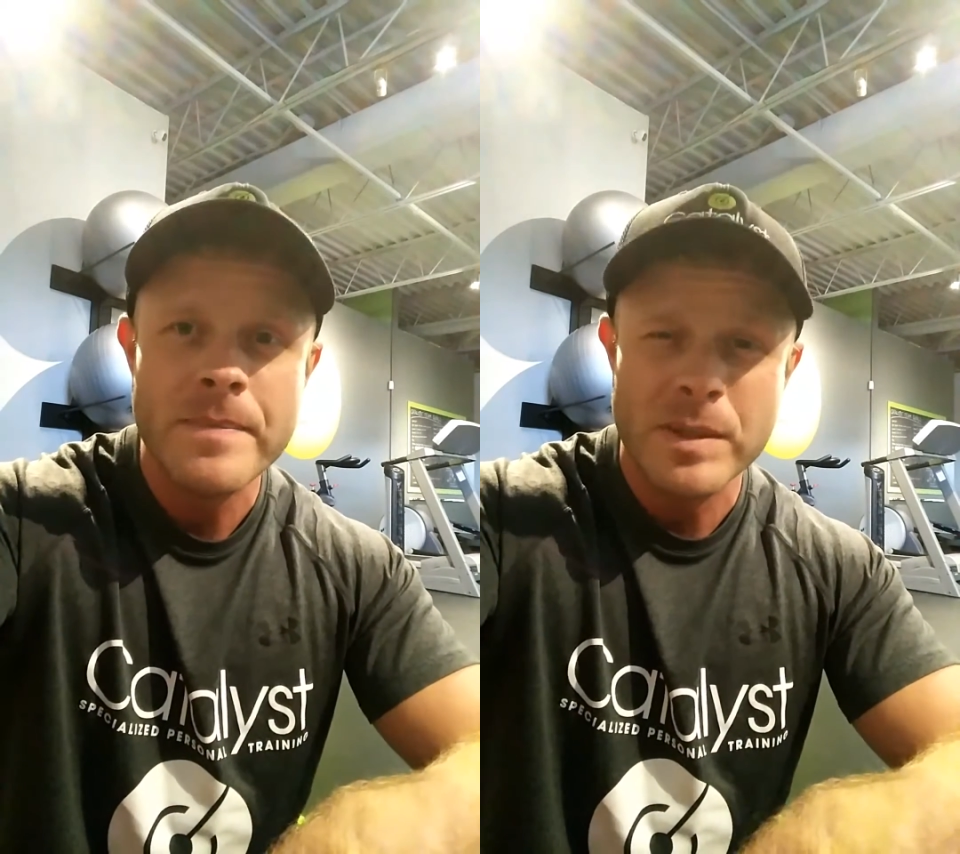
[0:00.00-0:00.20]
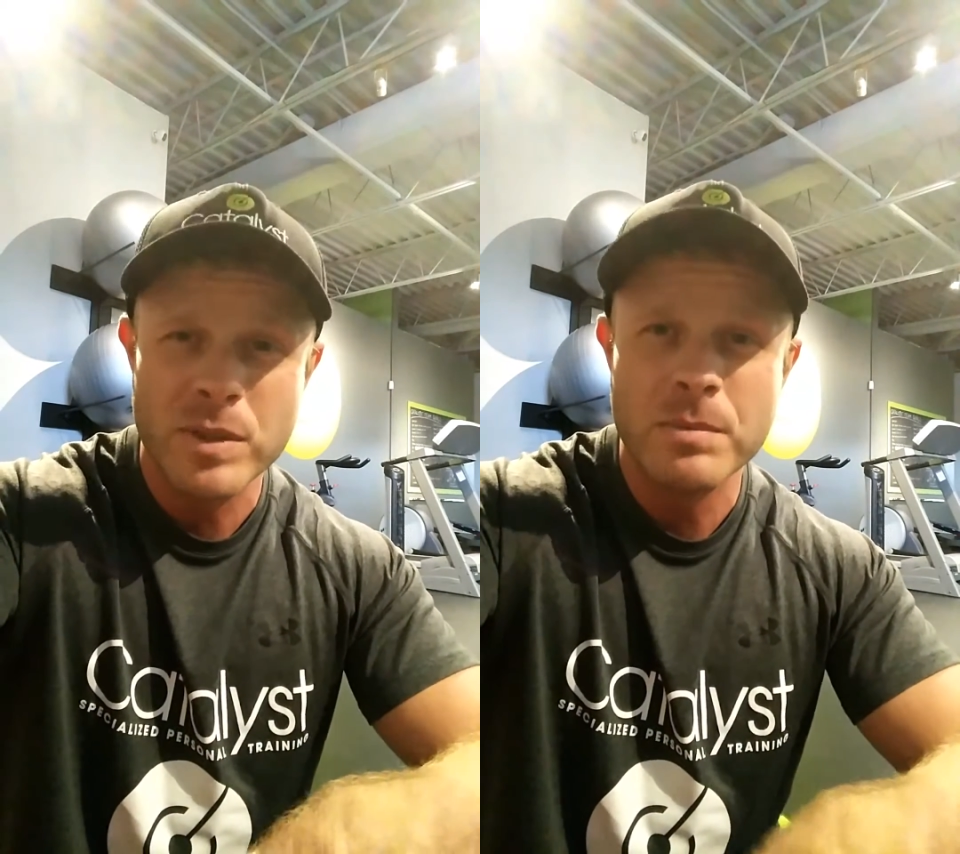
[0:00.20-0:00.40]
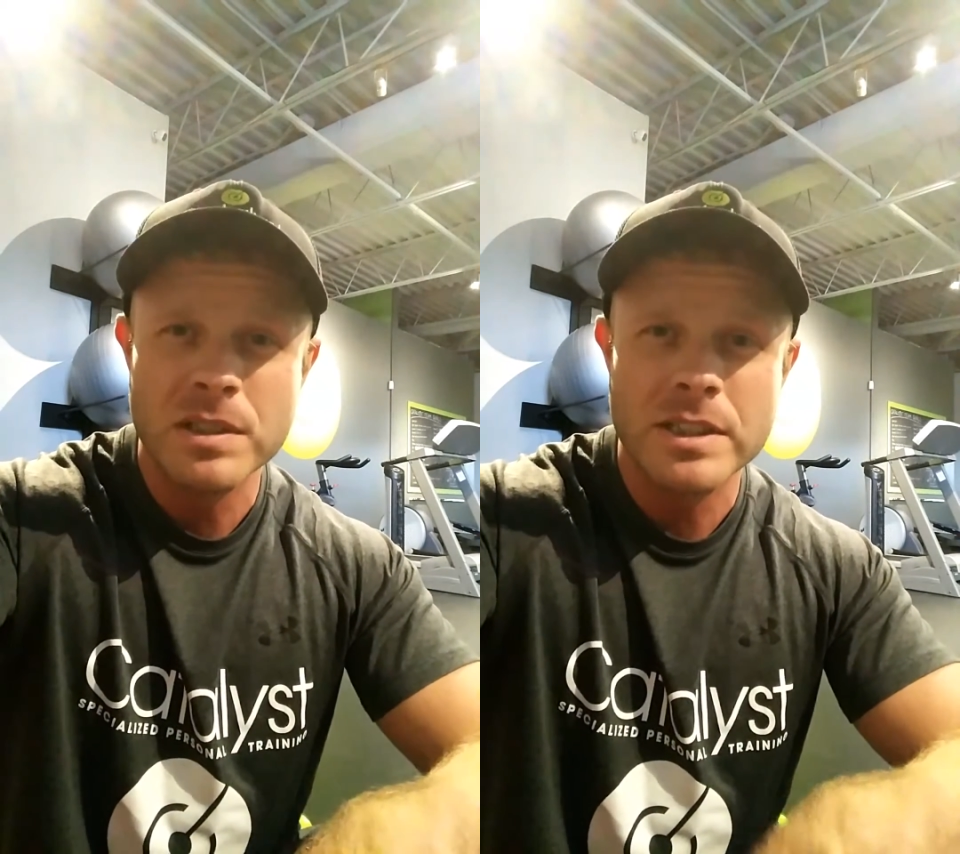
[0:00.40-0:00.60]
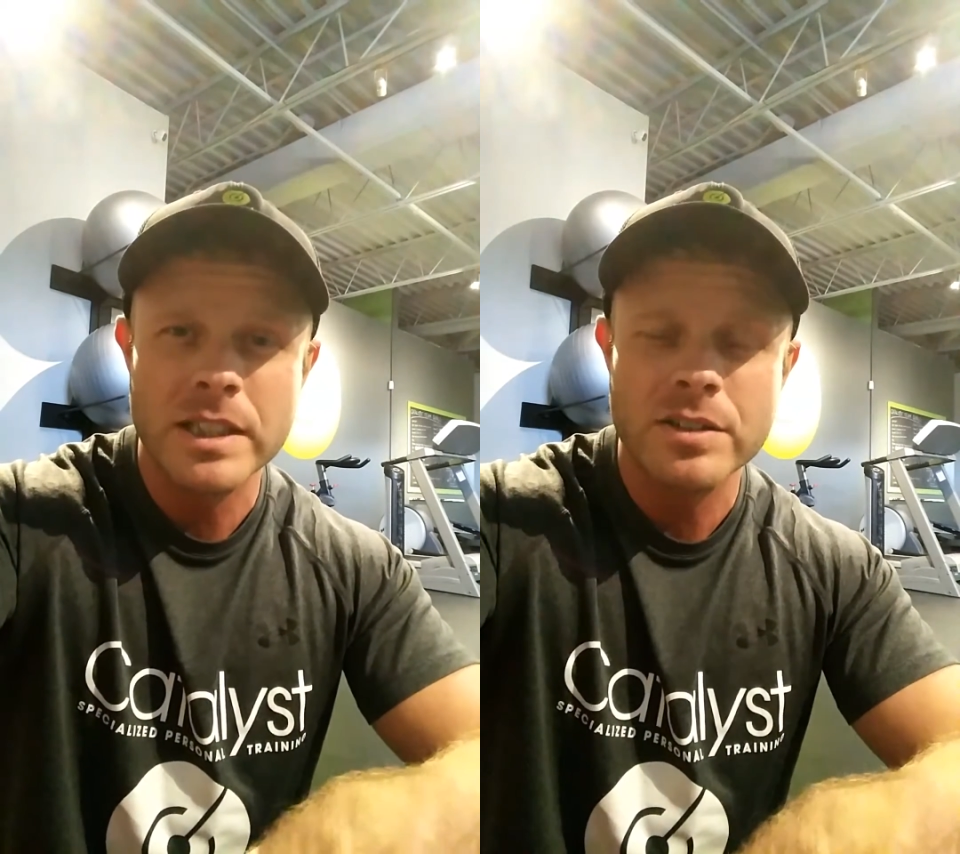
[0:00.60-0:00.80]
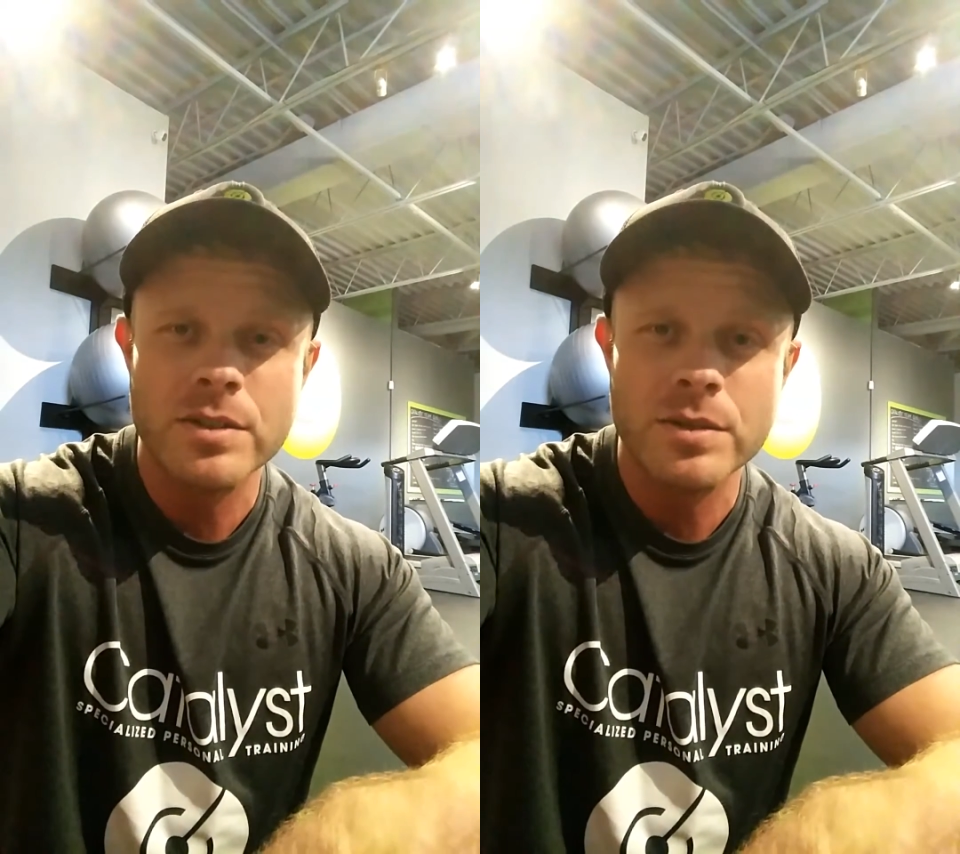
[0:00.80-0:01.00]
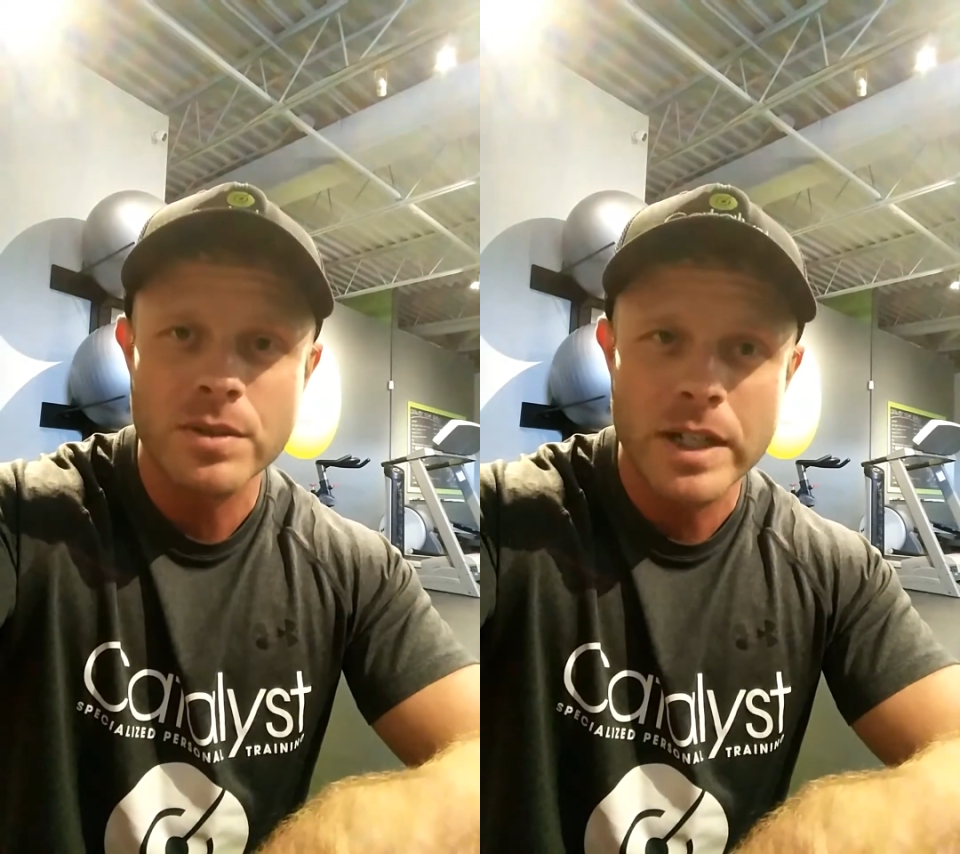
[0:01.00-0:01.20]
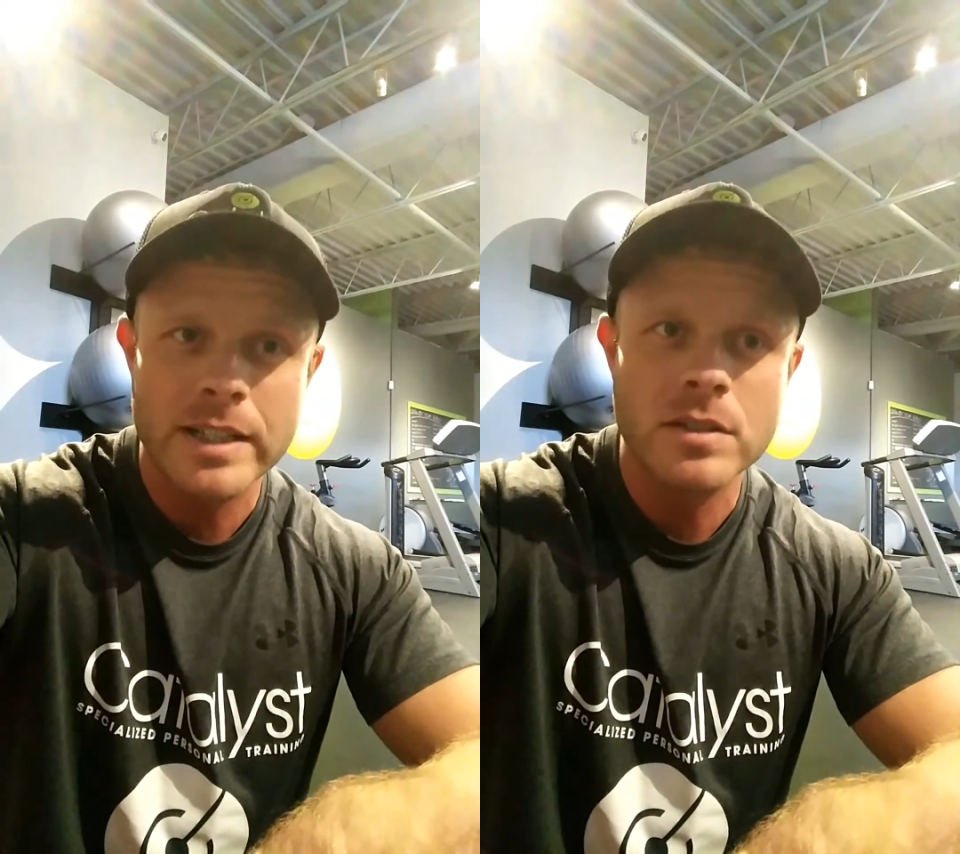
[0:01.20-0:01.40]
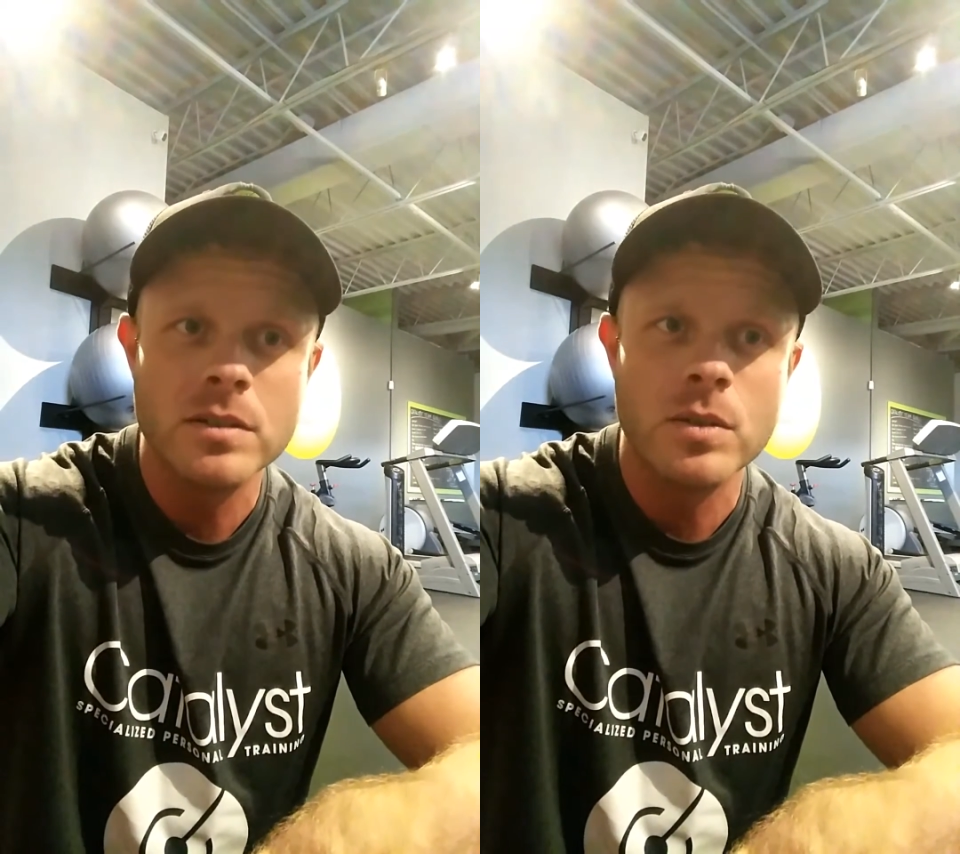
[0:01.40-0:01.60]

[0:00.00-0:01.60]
rehabilitation through their ankle